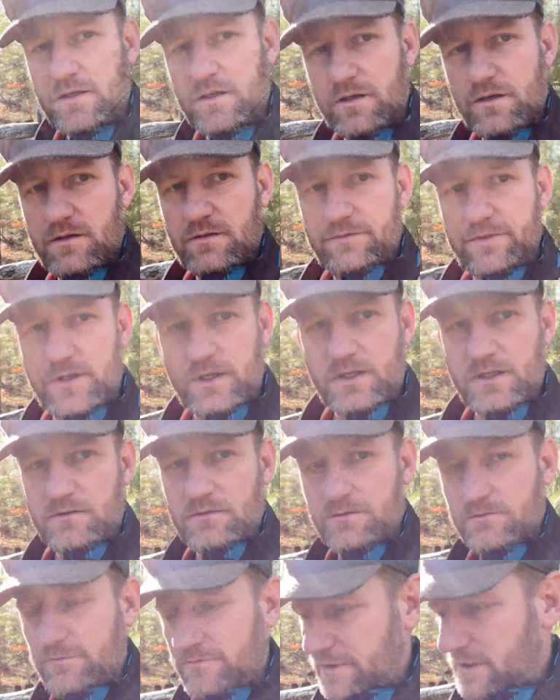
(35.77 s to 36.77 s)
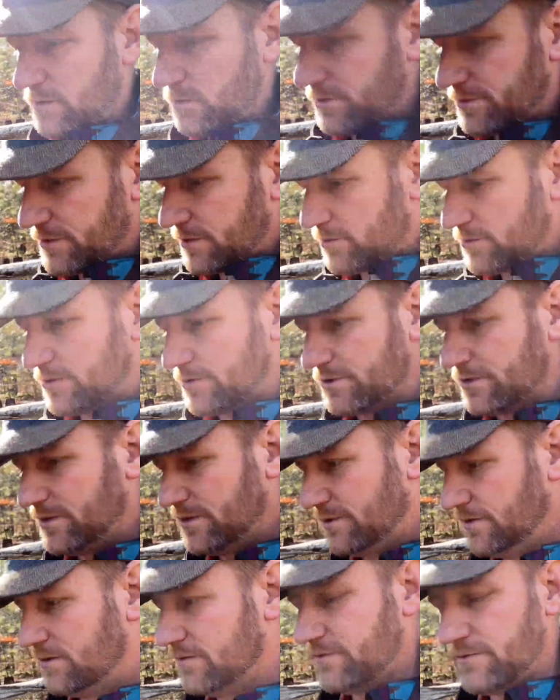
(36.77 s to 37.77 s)
of the Federal soldiers
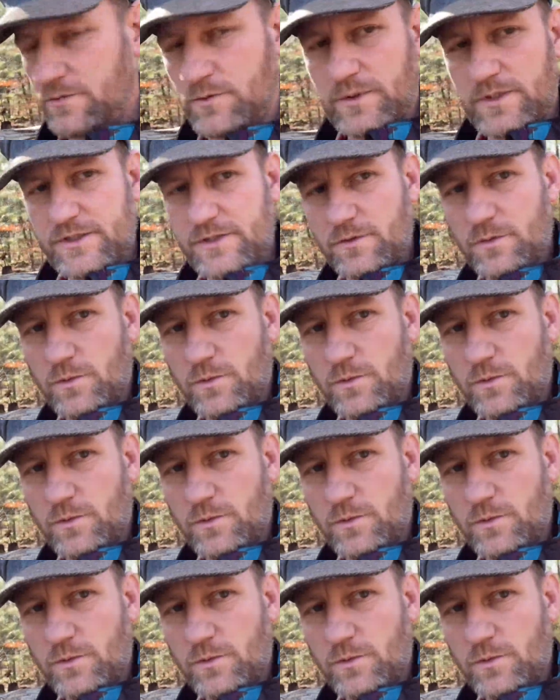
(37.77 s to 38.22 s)
for the rest of the